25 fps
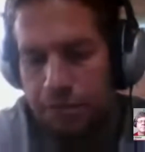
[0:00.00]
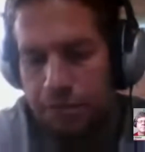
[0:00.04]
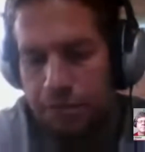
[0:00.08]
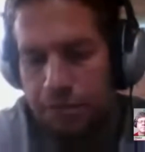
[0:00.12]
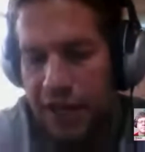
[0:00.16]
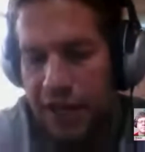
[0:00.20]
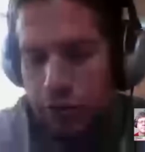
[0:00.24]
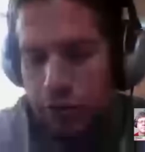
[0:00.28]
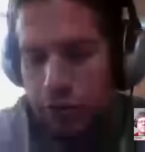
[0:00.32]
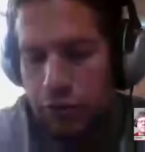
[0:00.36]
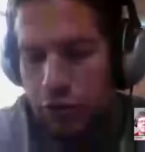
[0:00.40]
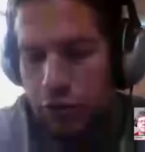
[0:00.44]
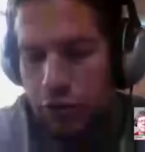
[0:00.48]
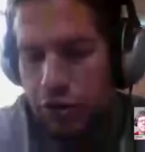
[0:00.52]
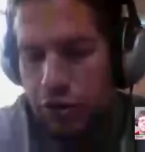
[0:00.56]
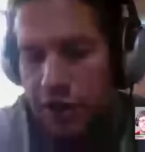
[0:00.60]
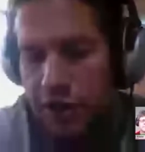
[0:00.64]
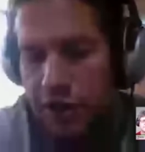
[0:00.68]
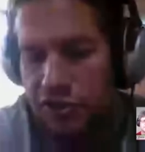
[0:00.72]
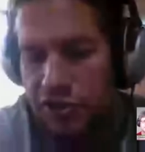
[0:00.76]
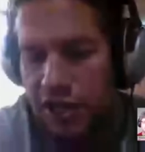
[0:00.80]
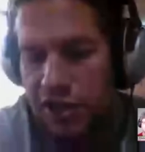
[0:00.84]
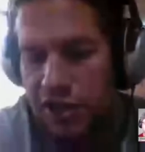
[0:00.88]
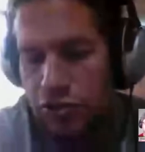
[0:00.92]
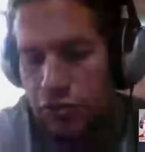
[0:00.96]
Ecuador
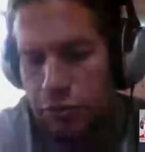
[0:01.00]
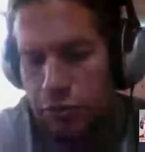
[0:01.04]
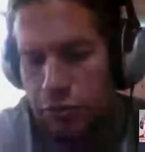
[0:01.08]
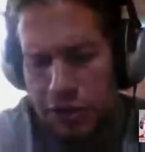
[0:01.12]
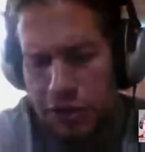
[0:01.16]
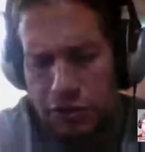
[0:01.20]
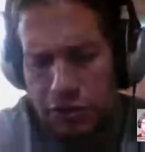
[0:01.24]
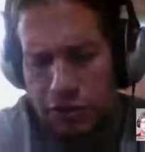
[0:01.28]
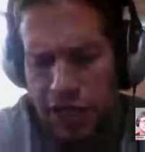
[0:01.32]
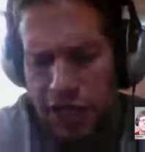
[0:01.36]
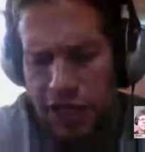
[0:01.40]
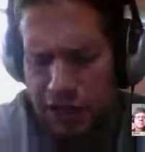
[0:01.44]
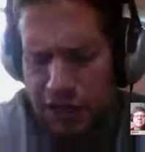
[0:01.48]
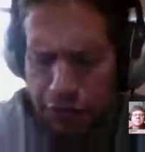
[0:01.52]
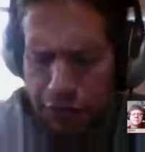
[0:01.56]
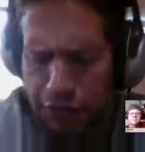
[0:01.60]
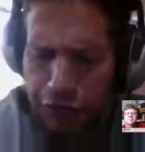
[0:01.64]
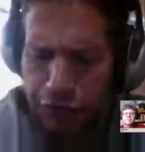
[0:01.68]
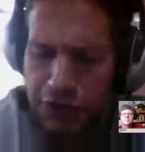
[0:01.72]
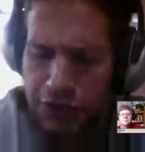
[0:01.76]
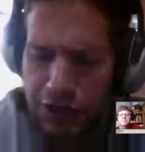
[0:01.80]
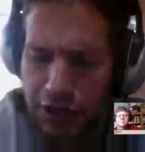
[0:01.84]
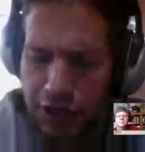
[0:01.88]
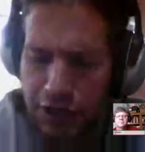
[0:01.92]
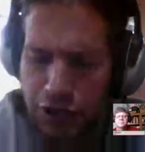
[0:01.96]
has also been like the
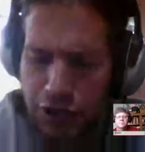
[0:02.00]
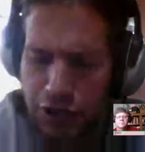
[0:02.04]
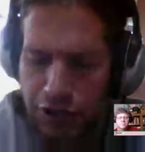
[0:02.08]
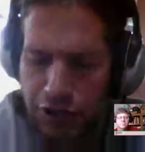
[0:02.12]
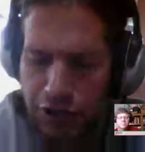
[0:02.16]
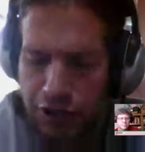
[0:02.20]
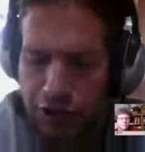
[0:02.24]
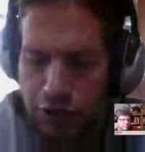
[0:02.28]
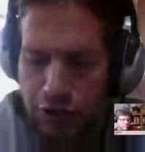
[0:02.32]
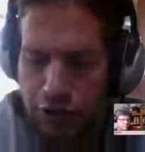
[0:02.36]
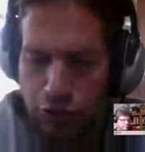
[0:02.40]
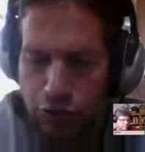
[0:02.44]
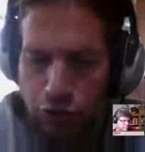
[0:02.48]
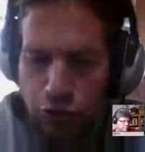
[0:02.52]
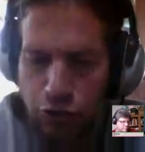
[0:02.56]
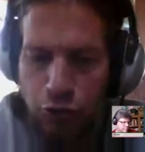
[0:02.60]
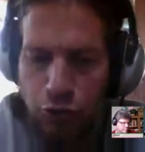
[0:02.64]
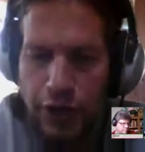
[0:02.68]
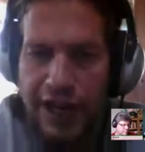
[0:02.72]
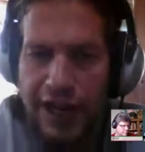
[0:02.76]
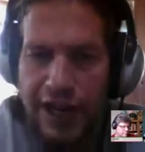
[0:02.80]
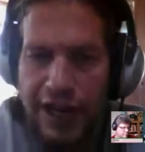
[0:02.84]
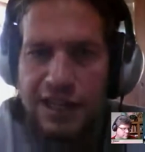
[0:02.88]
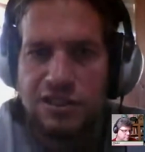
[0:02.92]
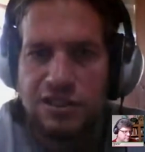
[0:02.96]
first country to
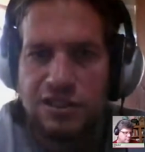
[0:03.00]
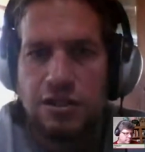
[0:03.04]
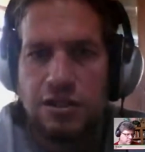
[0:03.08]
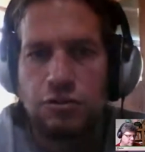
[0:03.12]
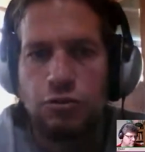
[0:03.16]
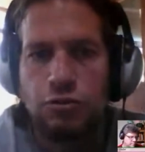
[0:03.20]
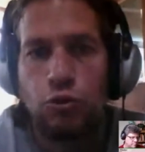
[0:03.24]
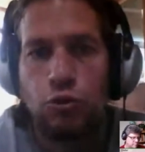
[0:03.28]
grant